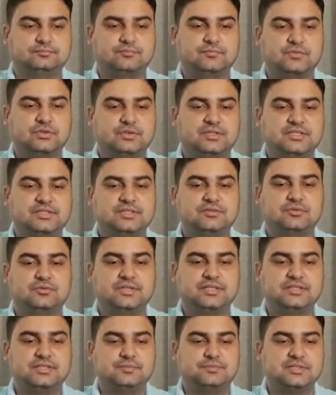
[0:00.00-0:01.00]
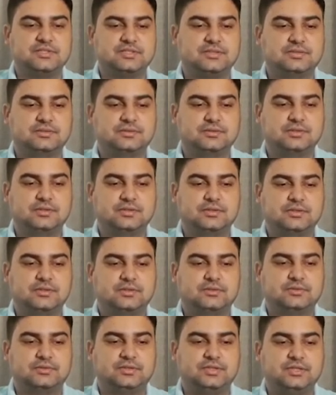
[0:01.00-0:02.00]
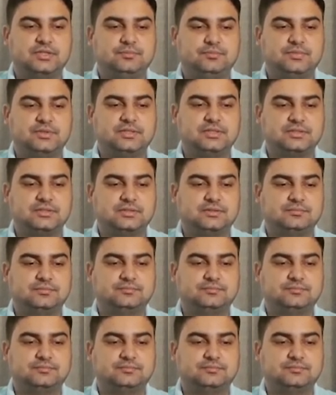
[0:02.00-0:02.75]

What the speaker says: So this is known as TPC. So TPC.